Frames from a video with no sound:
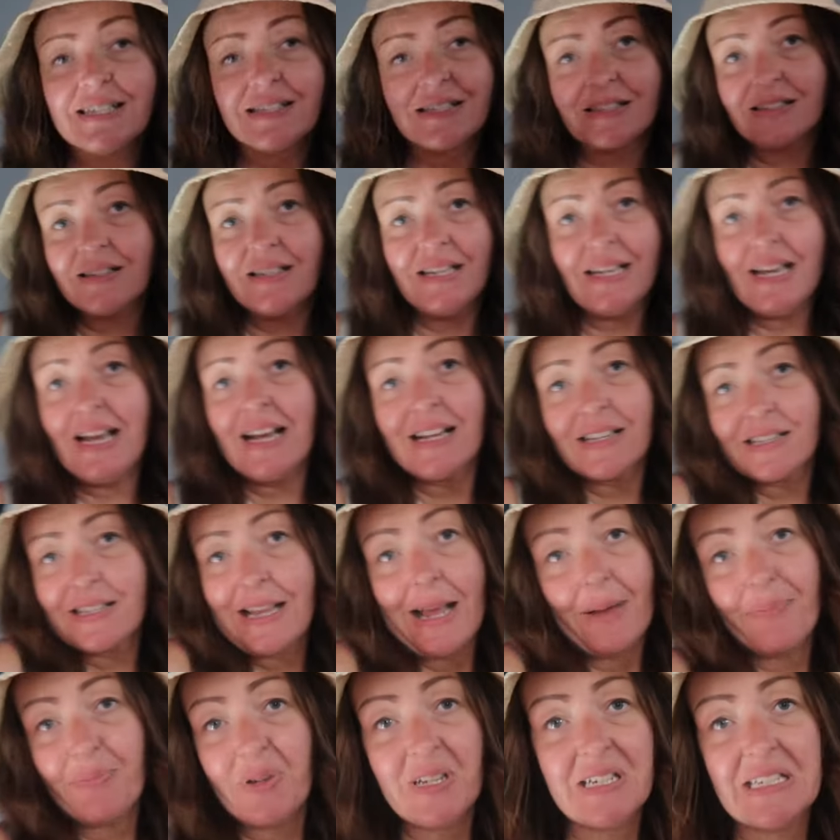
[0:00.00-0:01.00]

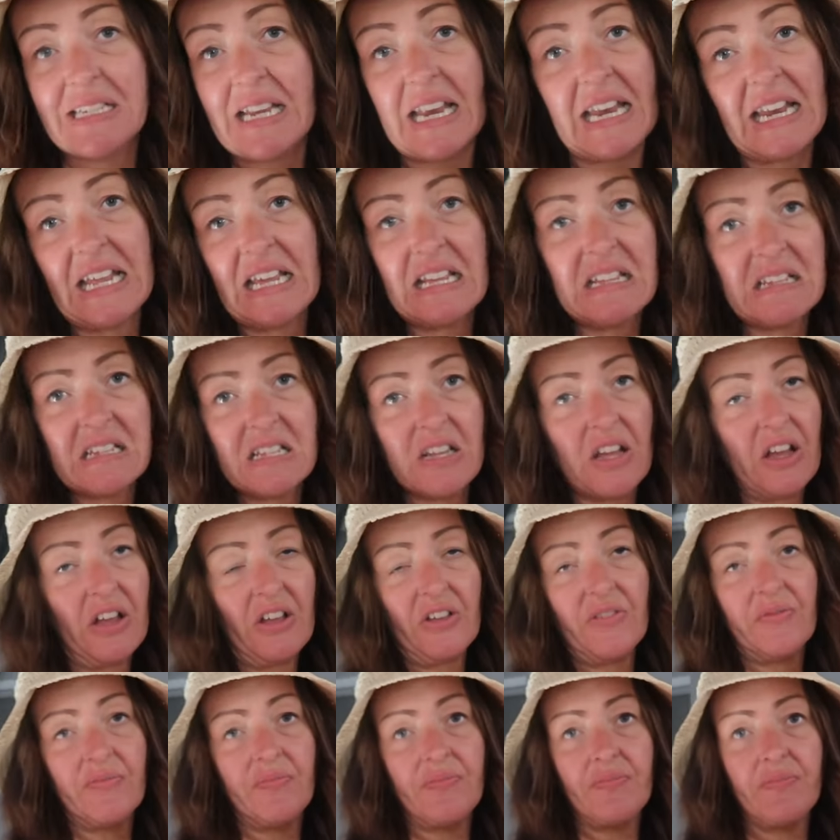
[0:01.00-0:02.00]
That was so
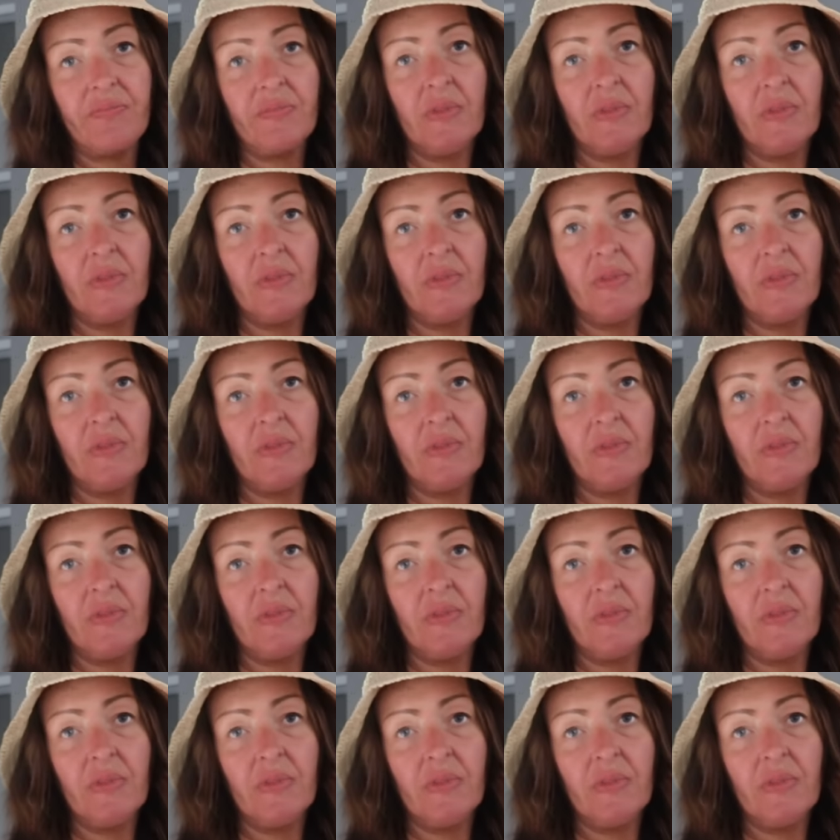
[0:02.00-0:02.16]
cool though, with all the